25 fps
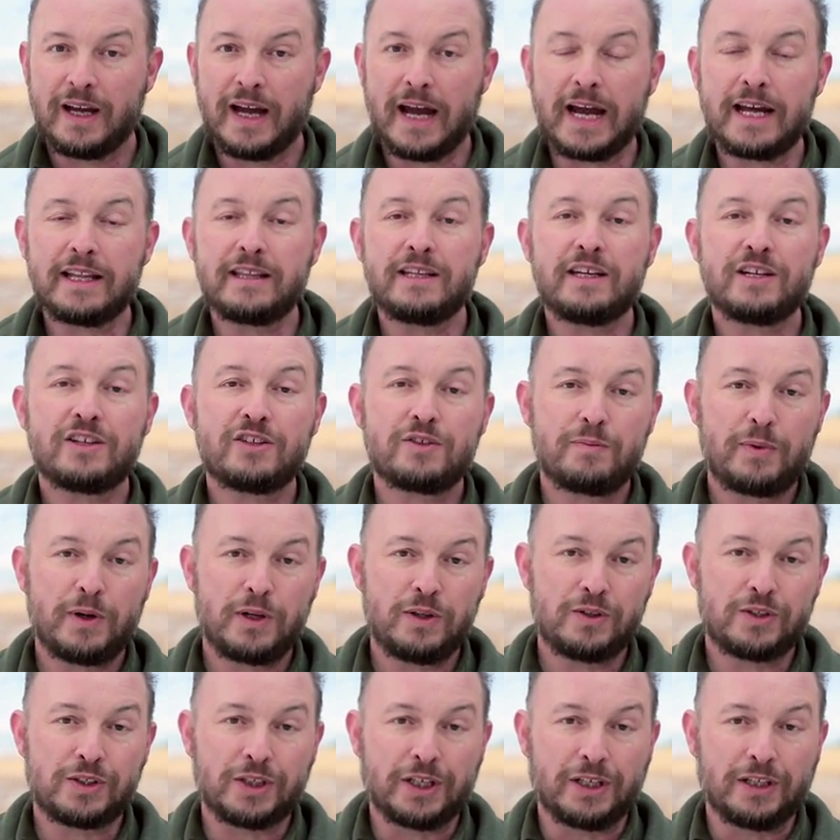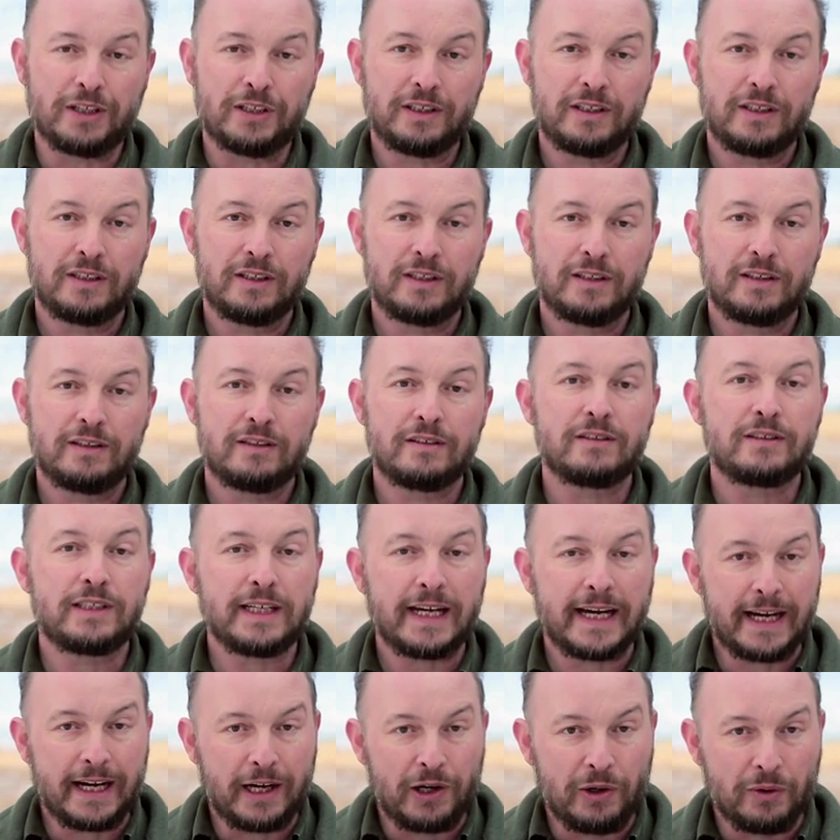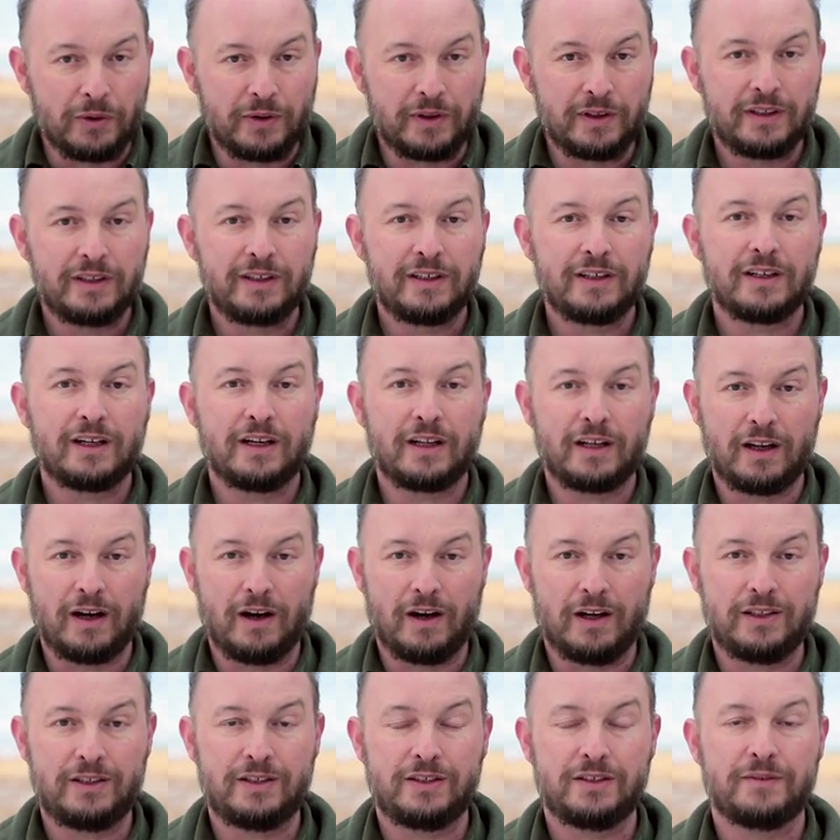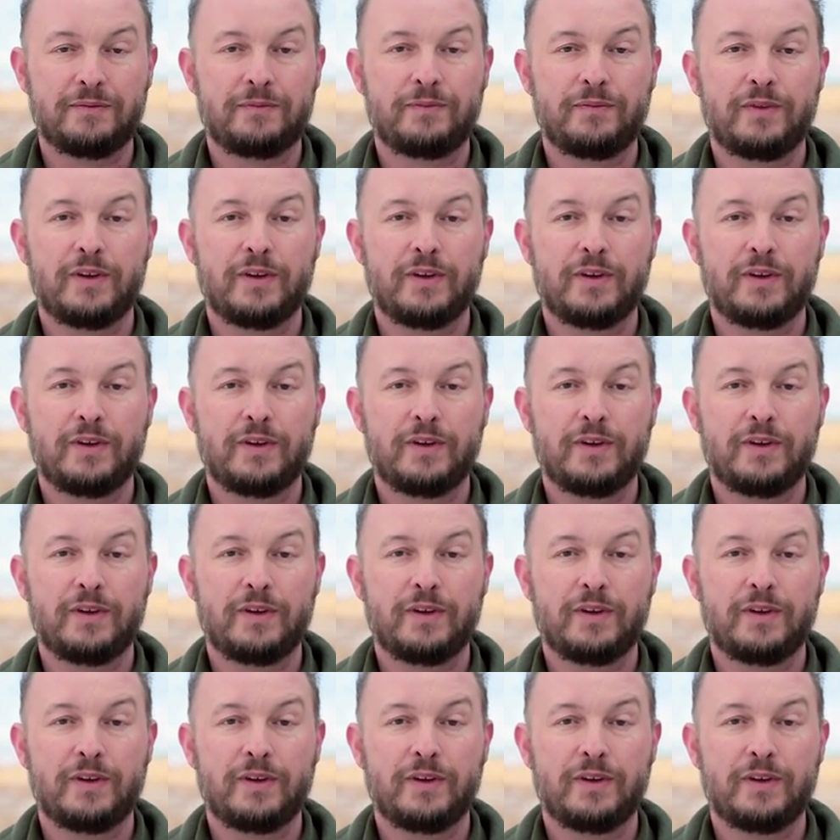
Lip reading: and the exposure down a lot.